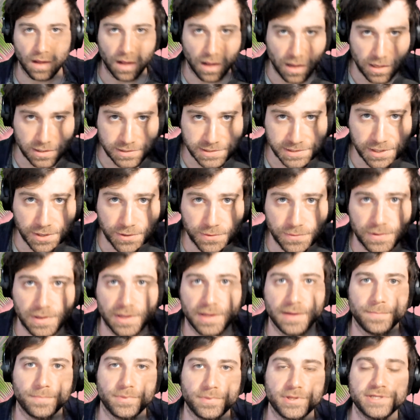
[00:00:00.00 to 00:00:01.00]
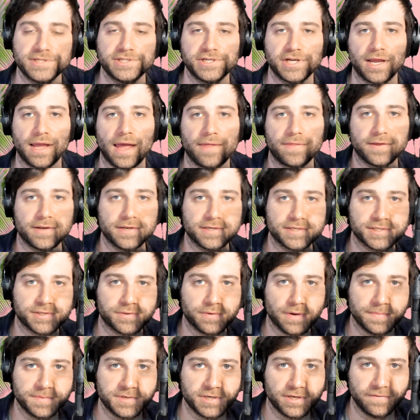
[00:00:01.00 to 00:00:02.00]
Also, please check out the
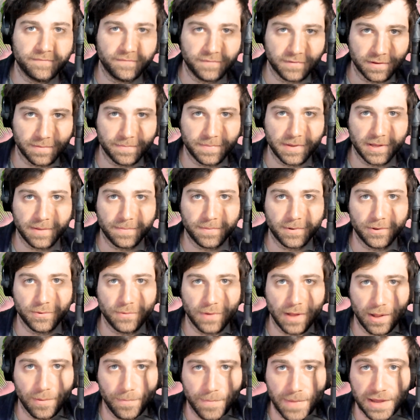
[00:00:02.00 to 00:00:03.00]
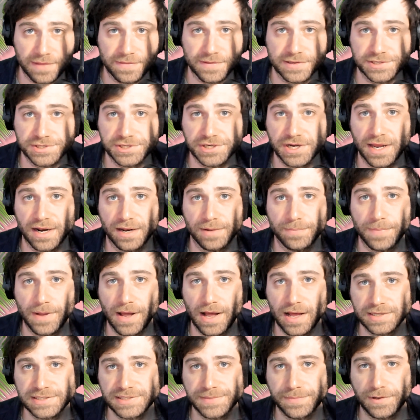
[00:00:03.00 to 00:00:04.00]
description for the people who help make this channel
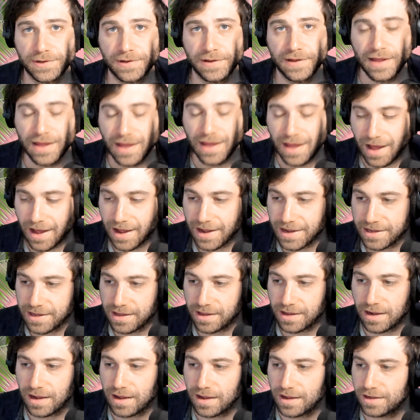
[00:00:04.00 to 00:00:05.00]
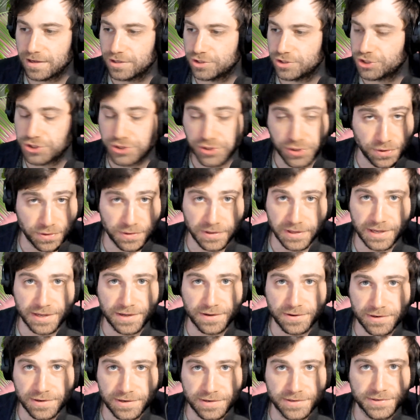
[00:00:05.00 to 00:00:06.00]
possible. I surely
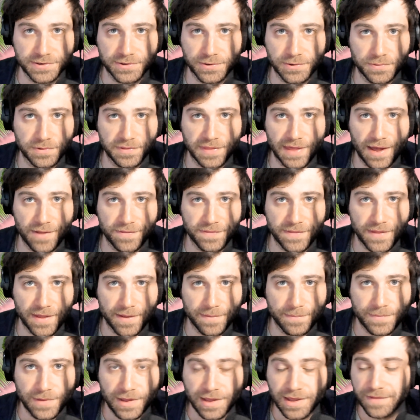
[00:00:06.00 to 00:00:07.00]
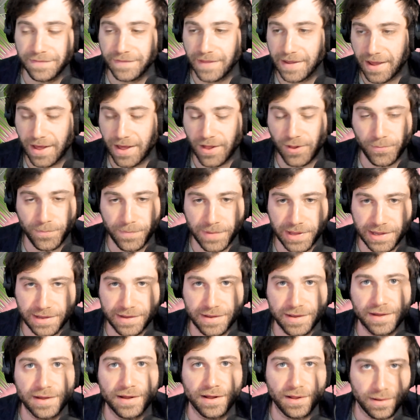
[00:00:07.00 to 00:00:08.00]
couldn't do it without them. They help me
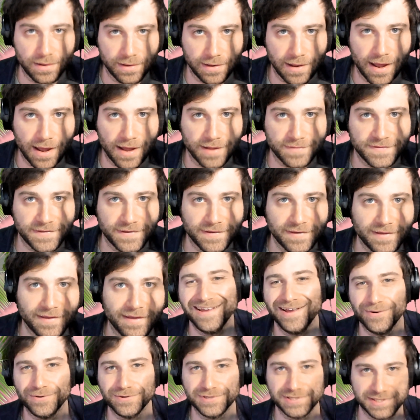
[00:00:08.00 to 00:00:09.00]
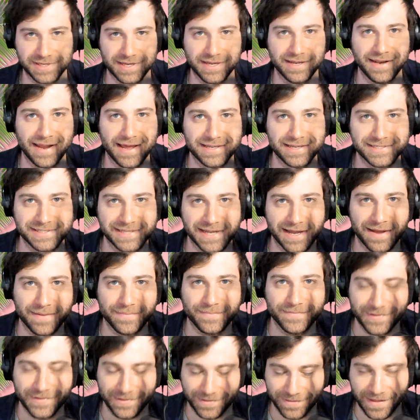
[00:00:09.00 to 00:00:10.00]
a lot. We'll see you next time.
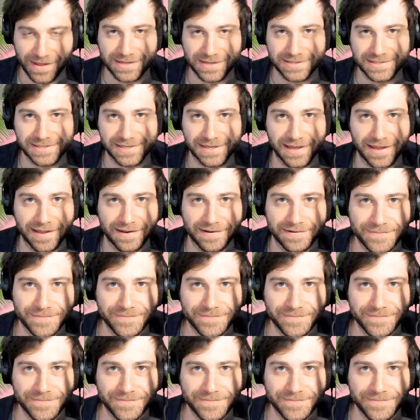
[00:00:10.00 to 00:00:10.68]
Thanks again.